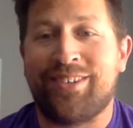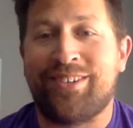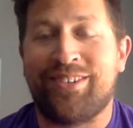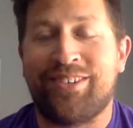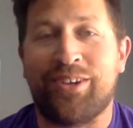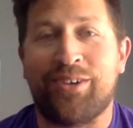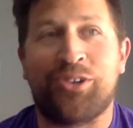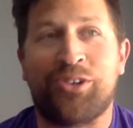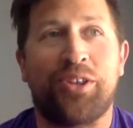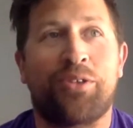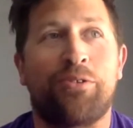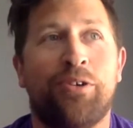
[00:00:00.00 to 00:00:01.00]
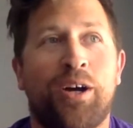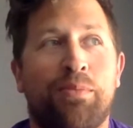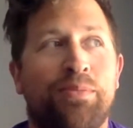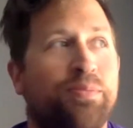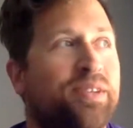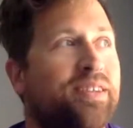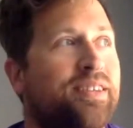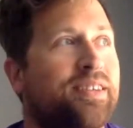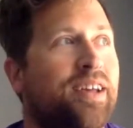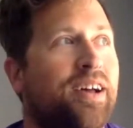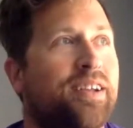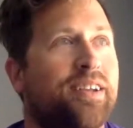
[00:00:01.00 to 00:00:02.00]
So she threw up
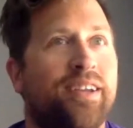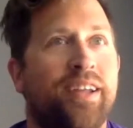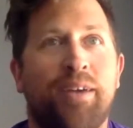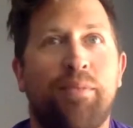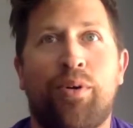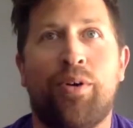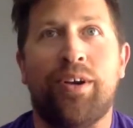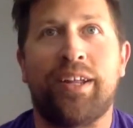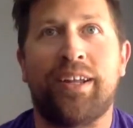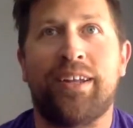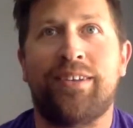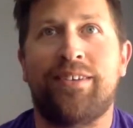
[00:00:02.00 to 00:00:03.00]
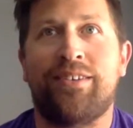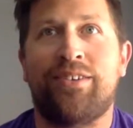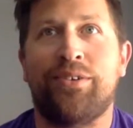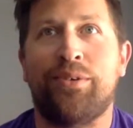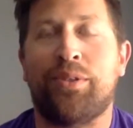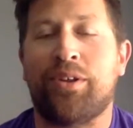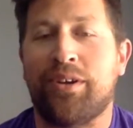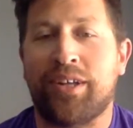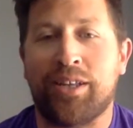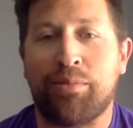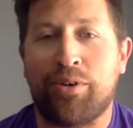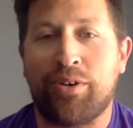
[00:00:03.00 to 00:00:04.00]
Sunday morning at 2:30 in
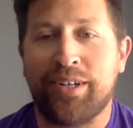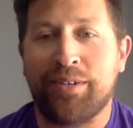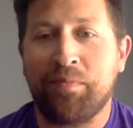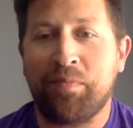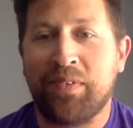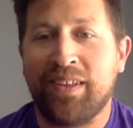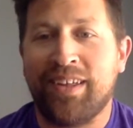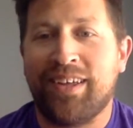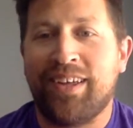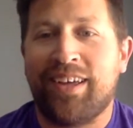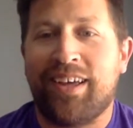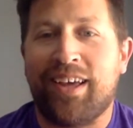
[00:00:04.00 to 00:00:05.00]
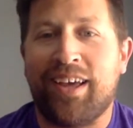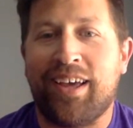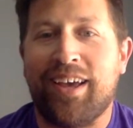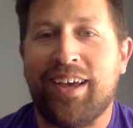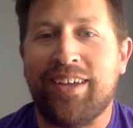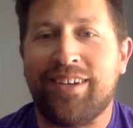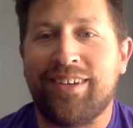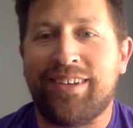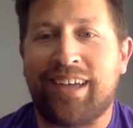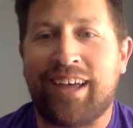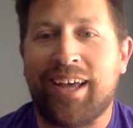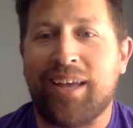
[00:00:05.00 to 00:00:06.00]
the morning. And
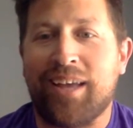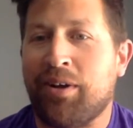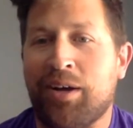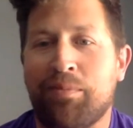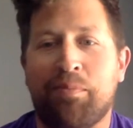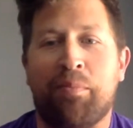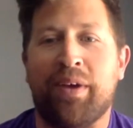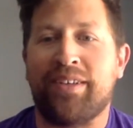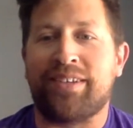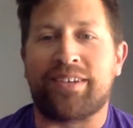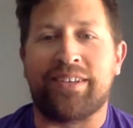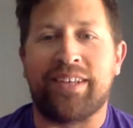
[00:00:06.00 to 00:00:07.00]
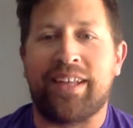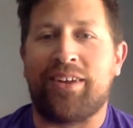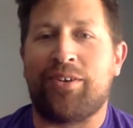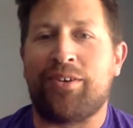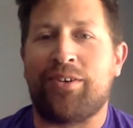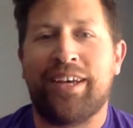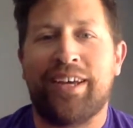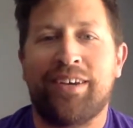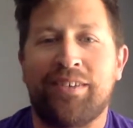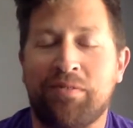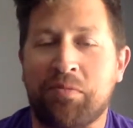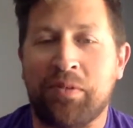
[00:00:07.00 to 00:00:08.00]
I had been up basically that whole day.
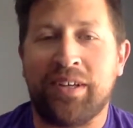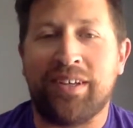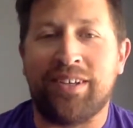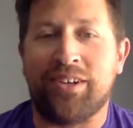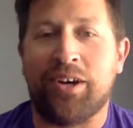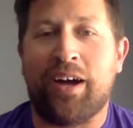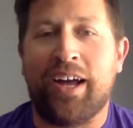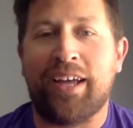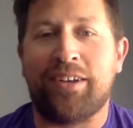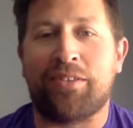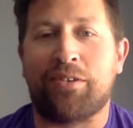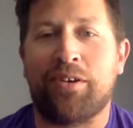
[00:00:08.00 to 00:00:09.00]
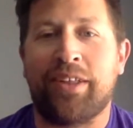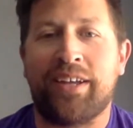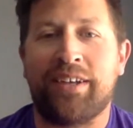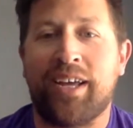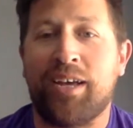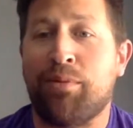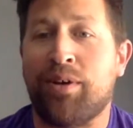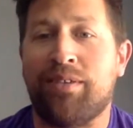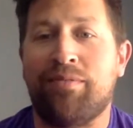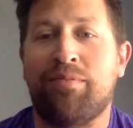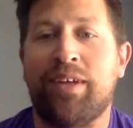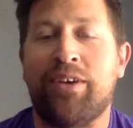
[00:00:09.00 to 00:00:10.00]
I had to throw that day, but
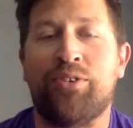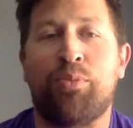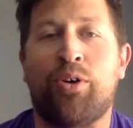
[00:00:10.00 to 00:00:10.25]
it was more